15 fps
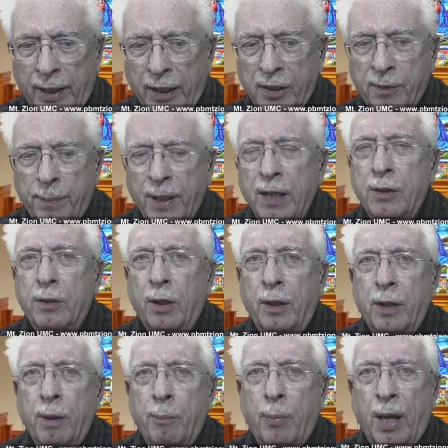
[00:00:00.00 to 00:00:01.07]
and it's based
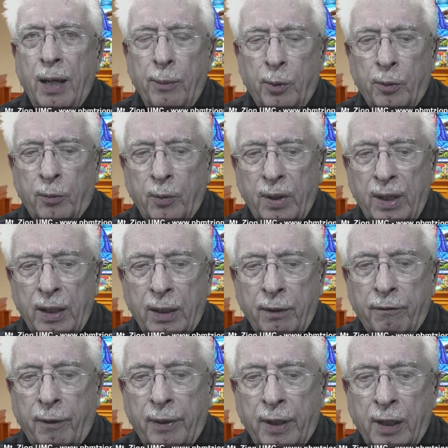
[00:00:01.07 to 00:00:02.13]
on the Bible reading
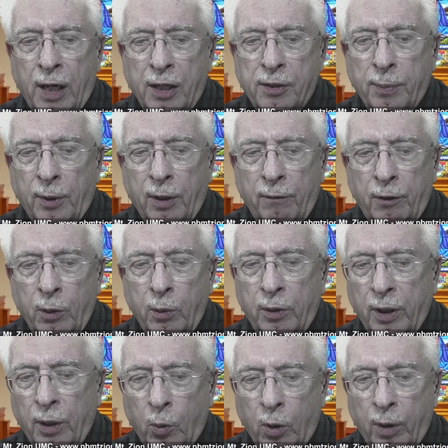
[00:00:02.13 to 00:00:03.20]
from the Gospel of Luke
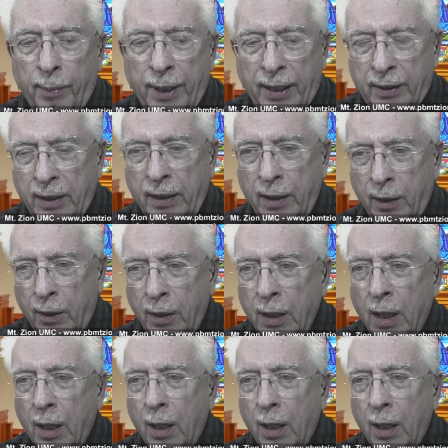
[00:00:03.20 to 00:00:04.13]
that we're about to hear,